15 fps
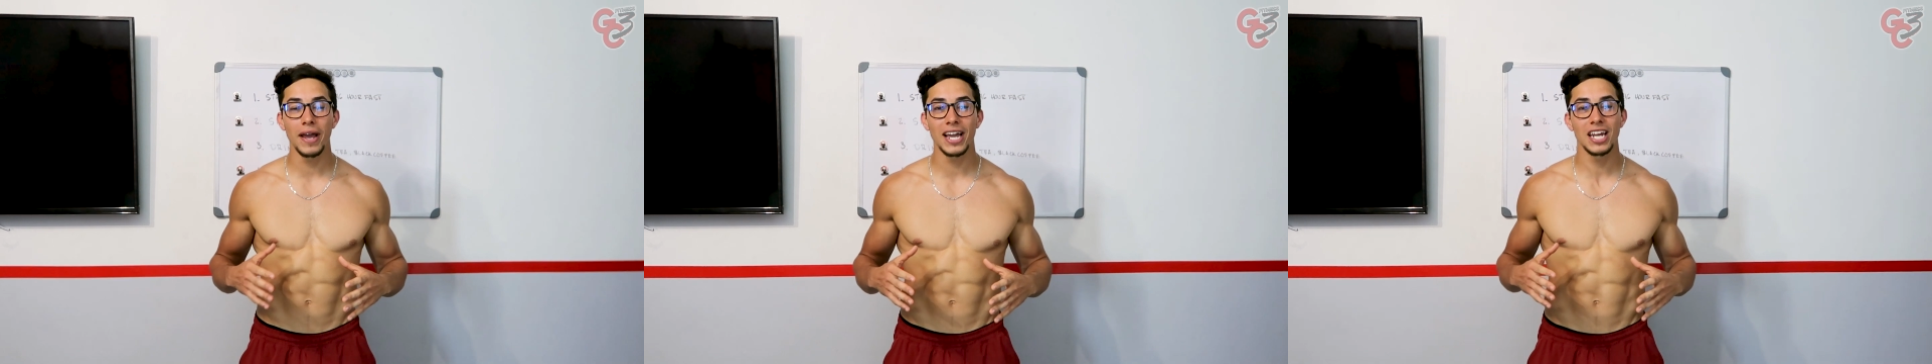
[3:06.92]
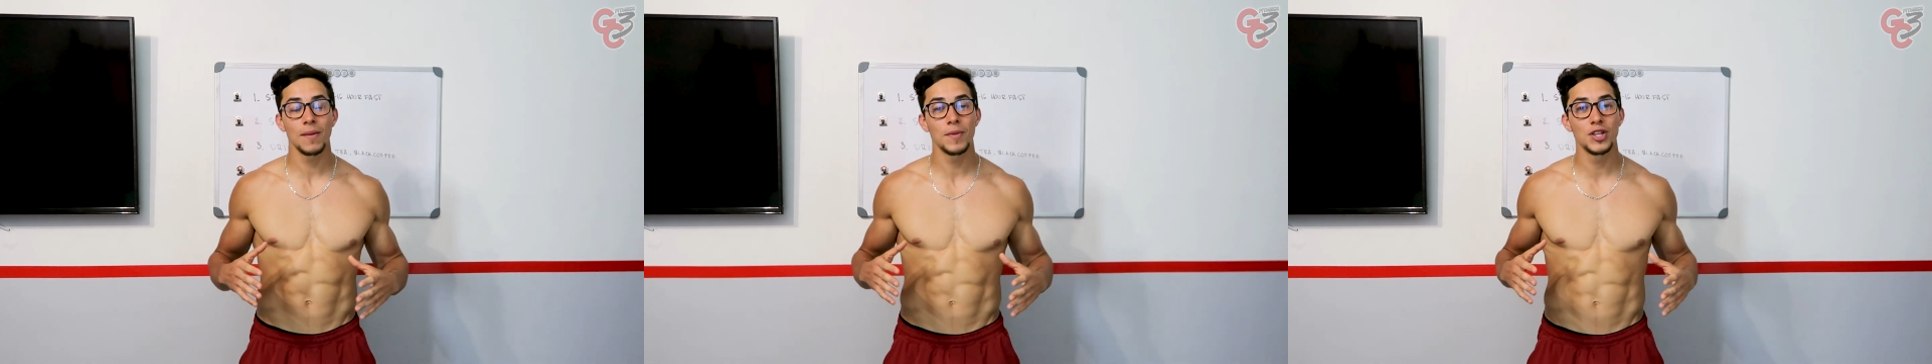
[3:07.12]
am I
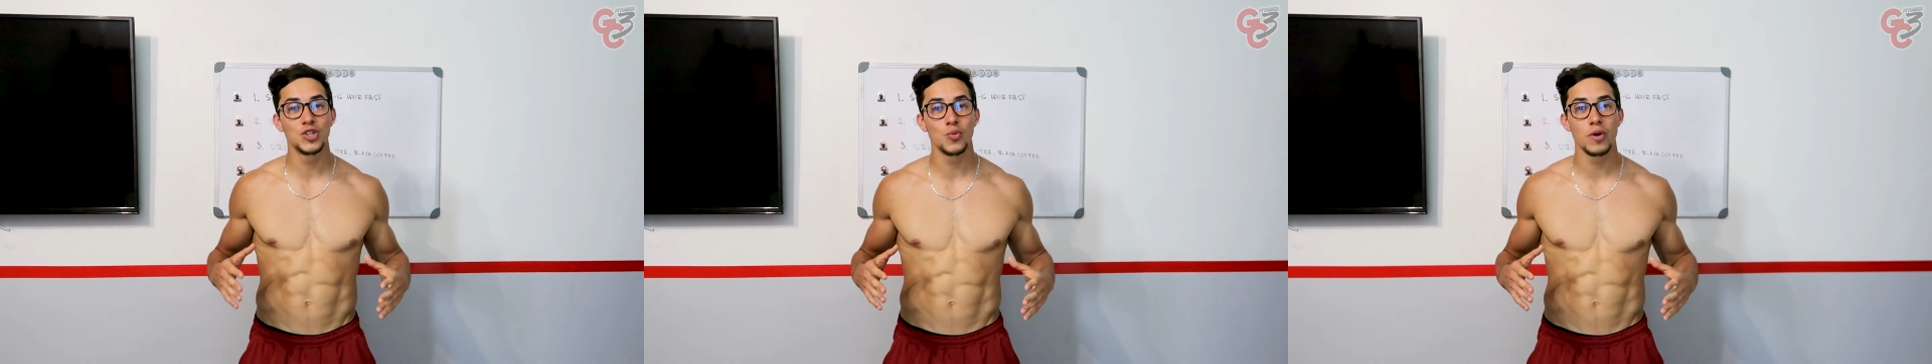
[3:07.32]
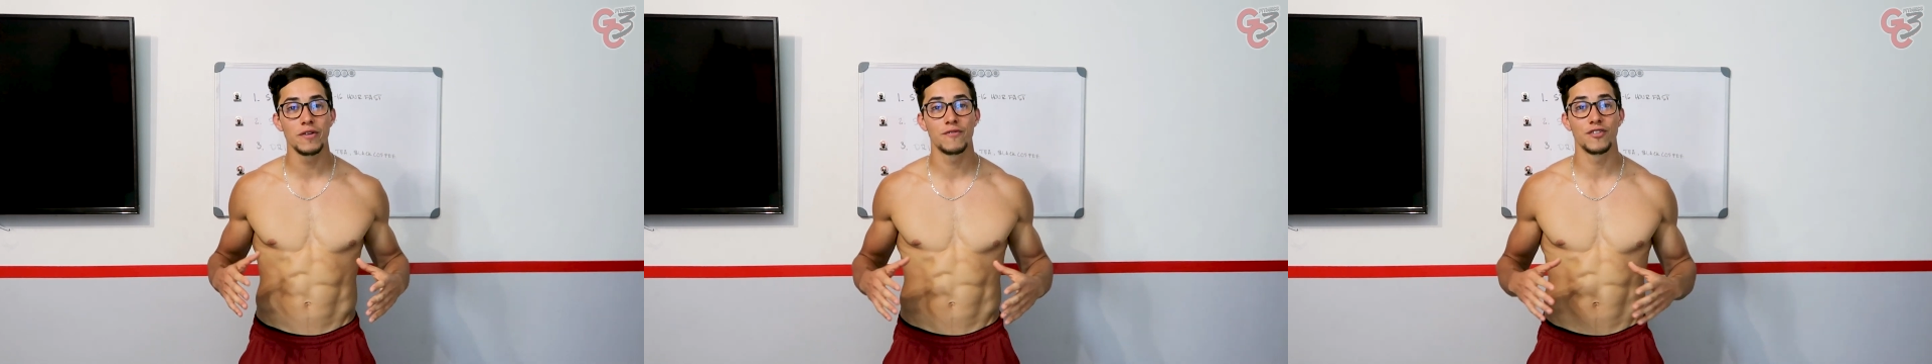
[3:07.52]
gonna be
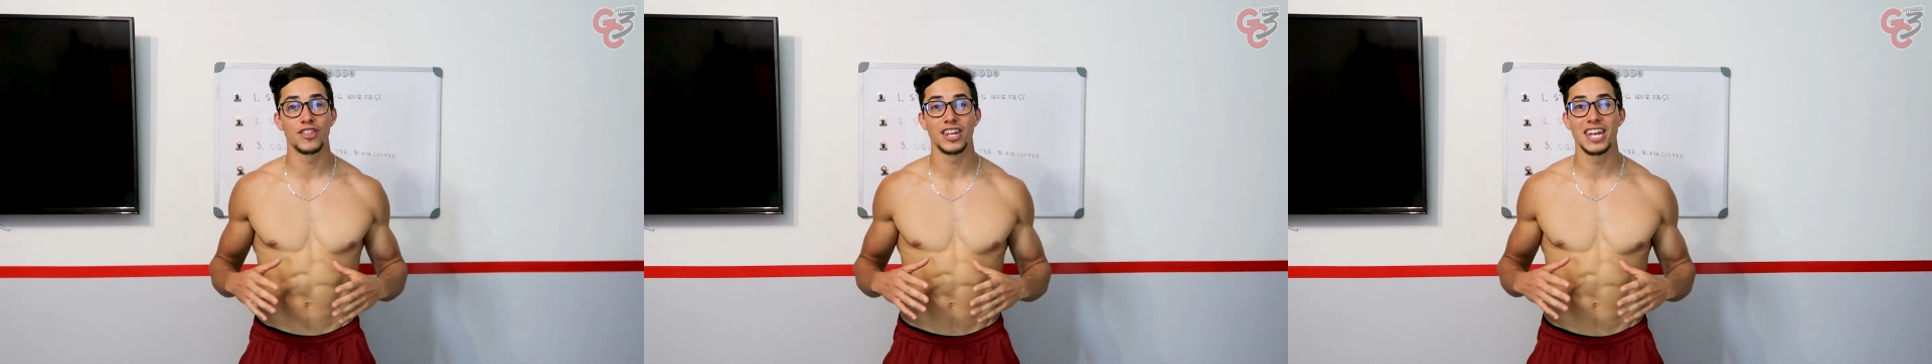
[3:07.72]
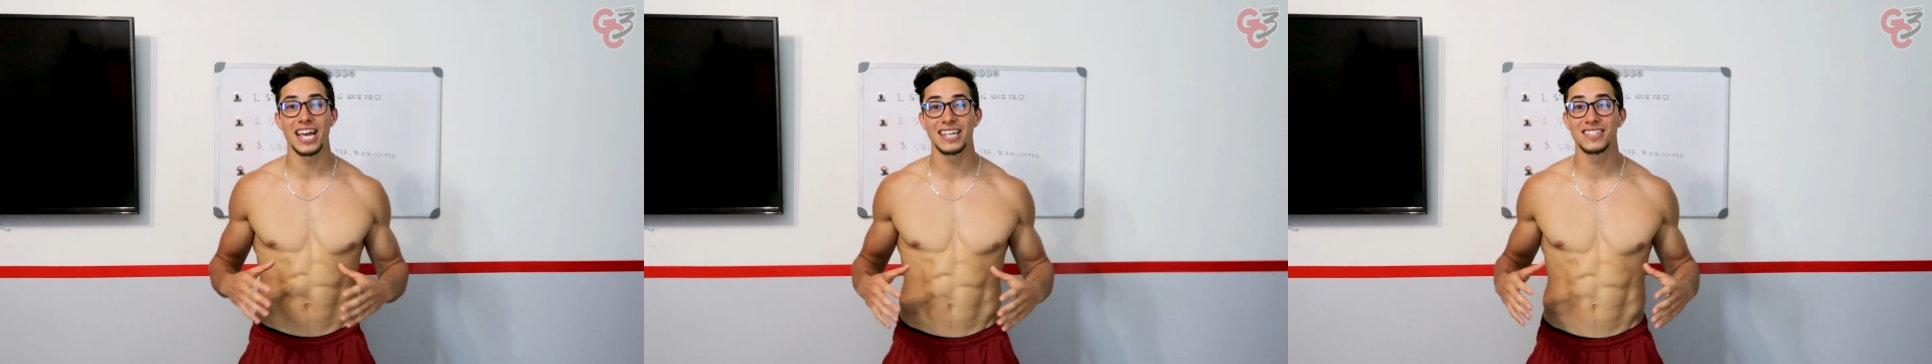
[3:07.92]
doing for
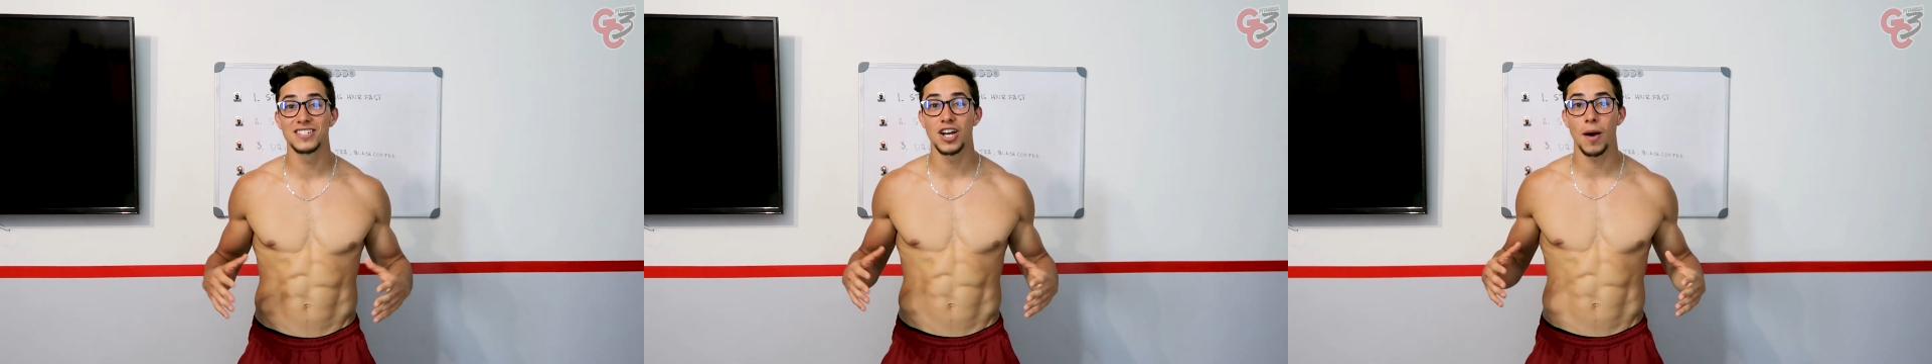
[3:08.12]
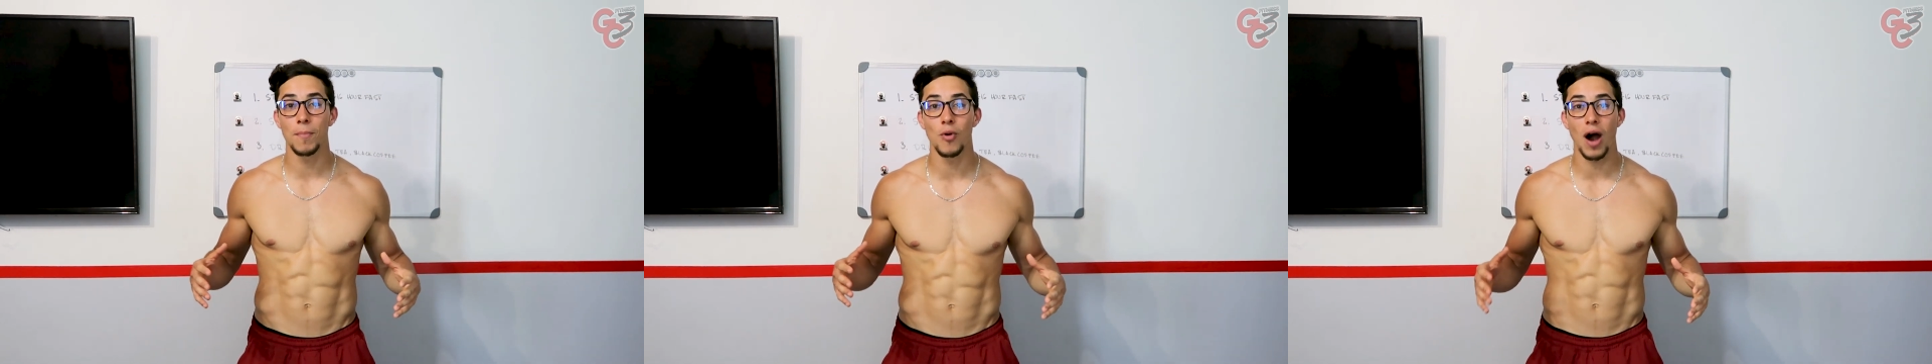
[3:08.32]
the next
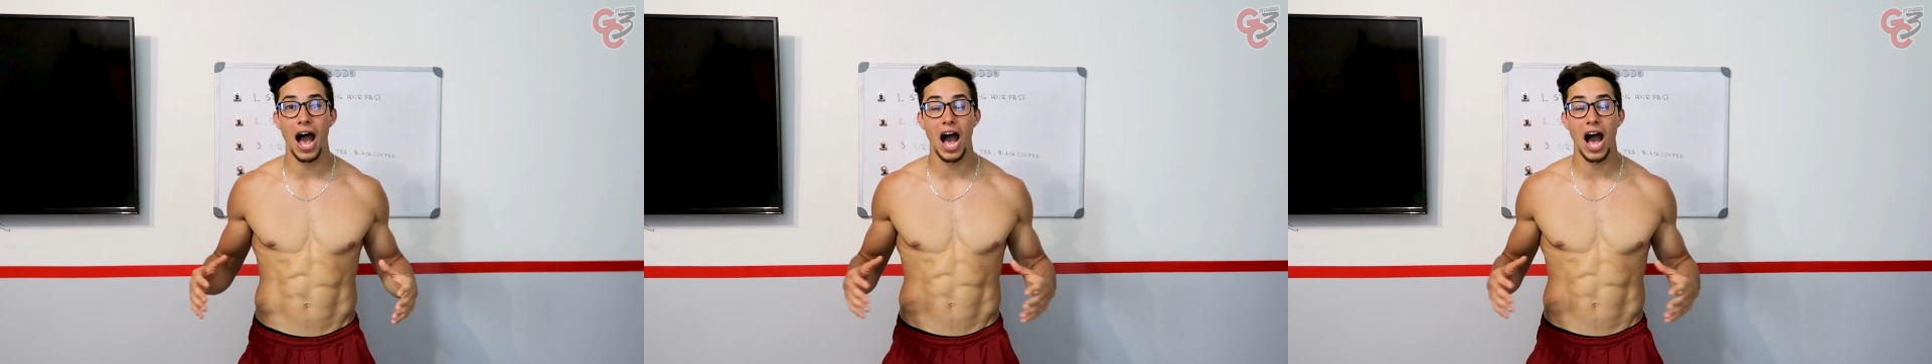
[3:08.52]
couple